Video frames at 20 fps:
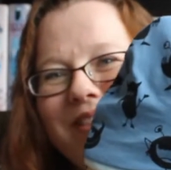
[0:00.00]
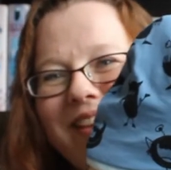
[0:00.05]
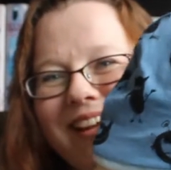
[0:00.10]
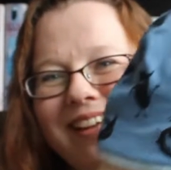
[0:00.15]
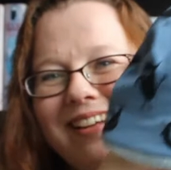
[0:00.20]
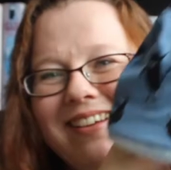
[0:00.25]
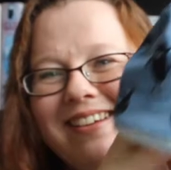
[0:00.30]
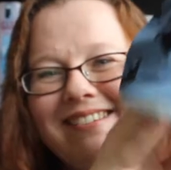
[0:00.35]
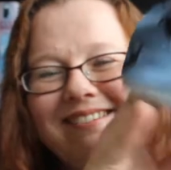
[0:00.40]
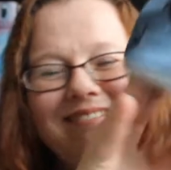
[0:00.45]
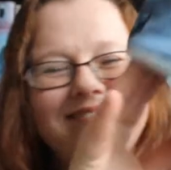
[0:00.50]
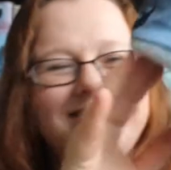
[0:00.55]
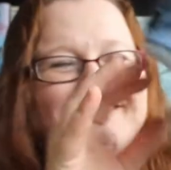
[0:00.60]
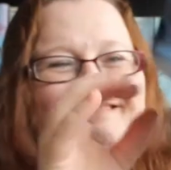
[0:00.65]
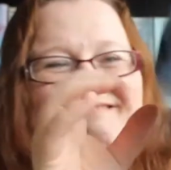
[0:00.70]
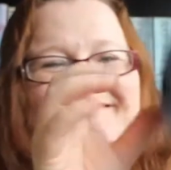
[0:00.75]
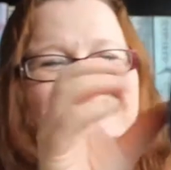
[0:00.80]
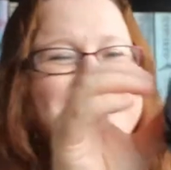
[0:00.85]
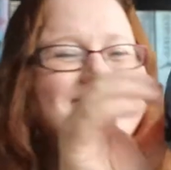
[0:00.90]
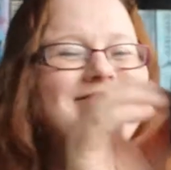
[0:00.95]
thing.
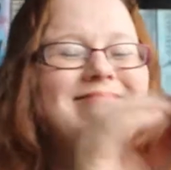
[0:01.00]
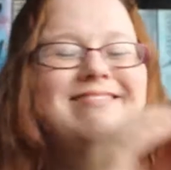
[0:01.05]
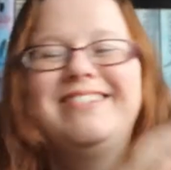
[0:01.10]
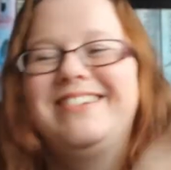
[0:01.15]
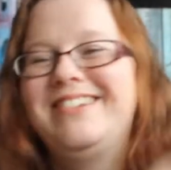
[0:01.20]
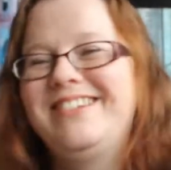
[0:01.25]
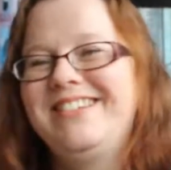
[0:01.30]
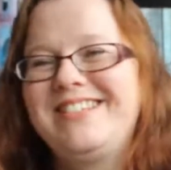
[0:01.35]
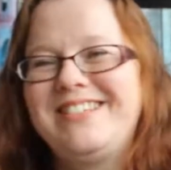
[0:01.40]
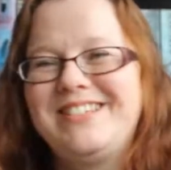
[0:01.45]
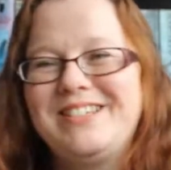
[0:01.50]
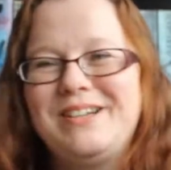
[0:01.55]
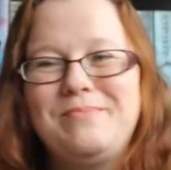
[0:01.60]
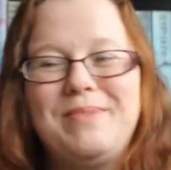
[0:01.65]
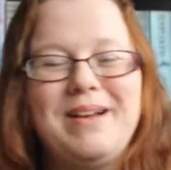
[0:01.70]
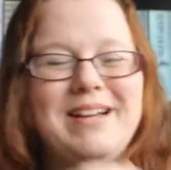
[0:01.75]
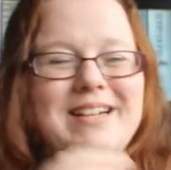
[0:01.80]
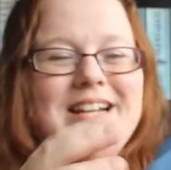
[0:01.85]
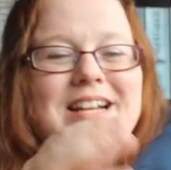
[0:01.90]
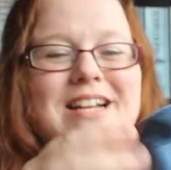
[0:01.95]
Oh, it's so
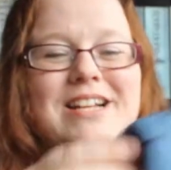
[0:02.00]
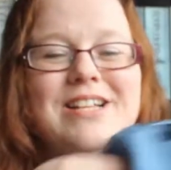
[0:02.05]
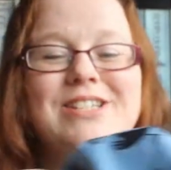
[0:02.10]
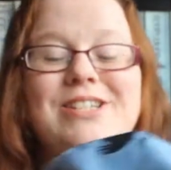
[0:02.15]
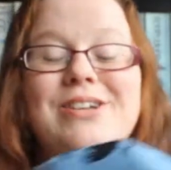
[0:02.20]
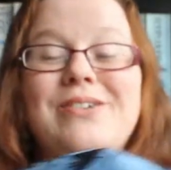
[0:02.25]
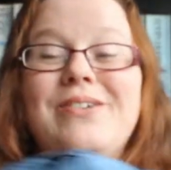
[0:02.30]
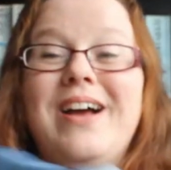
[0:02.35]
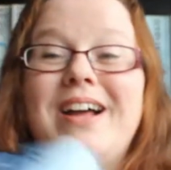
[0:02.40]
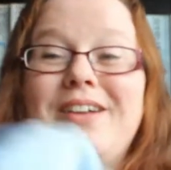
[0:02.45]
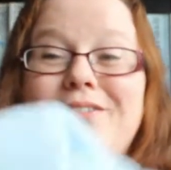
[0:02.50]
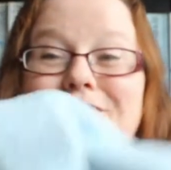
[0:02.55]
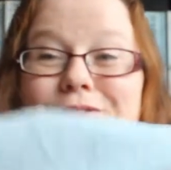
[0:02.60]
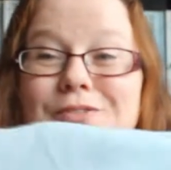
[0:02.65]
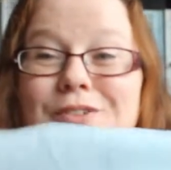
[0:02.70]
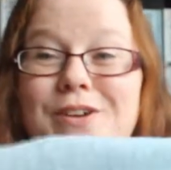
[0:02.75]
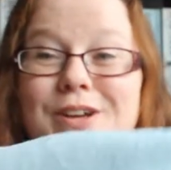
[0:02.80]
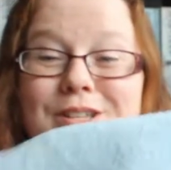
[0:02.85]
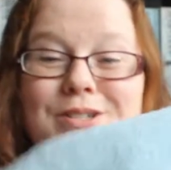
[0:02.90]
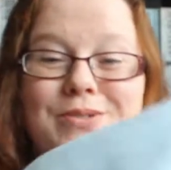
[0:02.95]
bad. So the
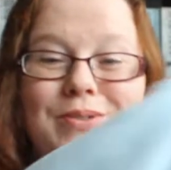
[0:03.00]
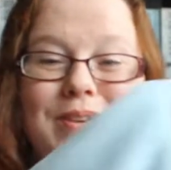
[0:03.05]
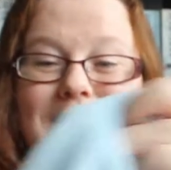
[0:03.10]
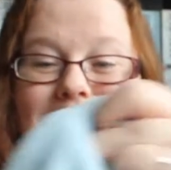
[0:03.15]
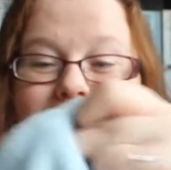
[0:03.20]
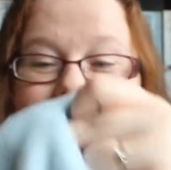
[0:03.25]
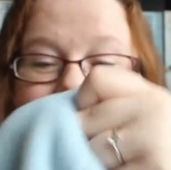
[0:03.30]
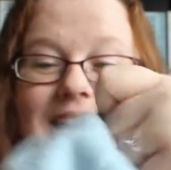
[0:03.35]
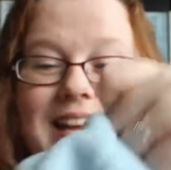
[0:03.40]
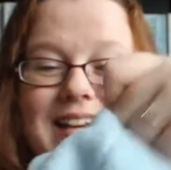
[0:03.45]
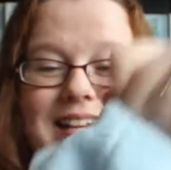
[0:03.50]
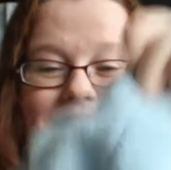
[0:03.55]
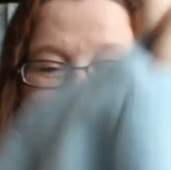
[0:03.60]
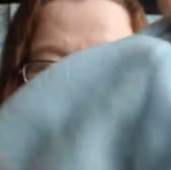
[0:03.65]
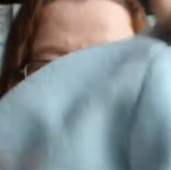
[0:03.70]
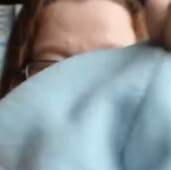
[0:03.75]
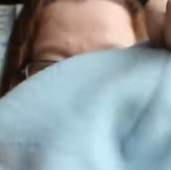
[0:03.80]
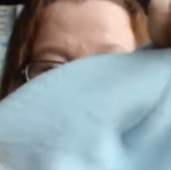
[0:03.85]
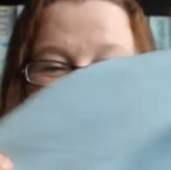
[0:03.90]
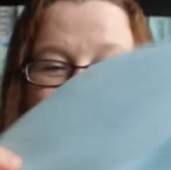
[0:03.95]
first one I
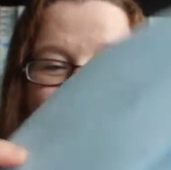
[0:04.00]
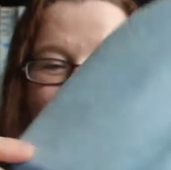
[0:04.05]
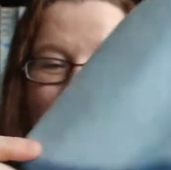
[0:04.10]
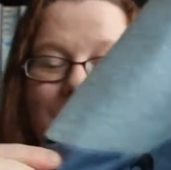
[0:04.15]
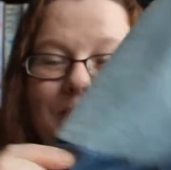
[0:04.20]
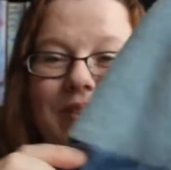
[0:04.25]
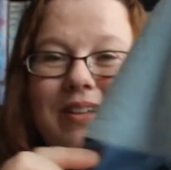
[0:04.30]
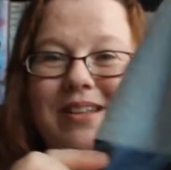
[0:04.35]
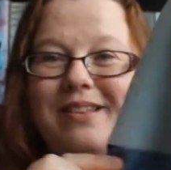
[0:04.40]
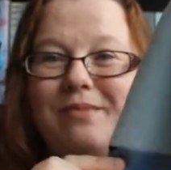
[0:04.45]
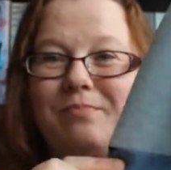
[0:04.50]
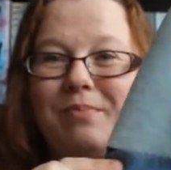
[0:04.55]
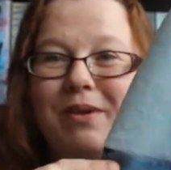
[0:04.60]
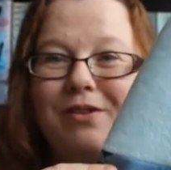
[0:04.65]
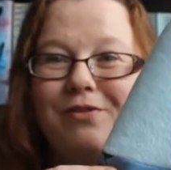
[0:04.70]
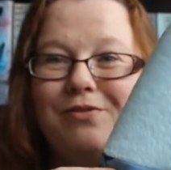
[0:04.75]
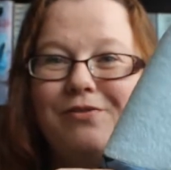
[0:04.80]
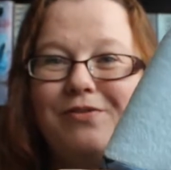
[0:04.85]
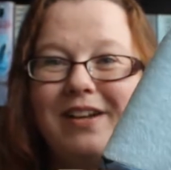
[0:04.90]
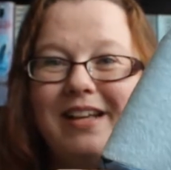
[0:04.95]
lined with a bit
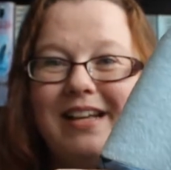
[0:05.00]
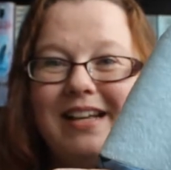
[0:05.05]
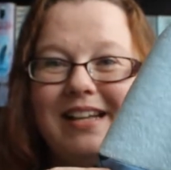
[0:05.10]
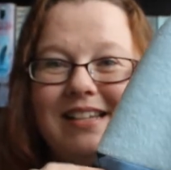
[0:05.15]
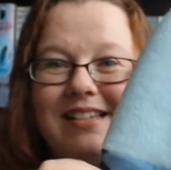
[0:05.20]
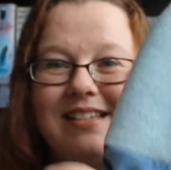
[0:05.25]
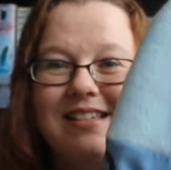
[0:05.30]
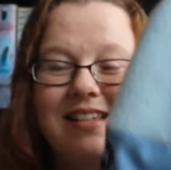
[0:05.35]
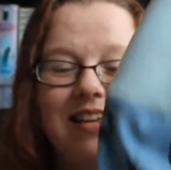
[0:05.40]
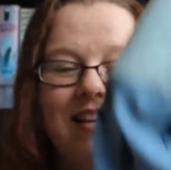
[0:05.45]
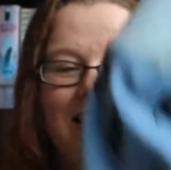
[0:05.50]
of fleece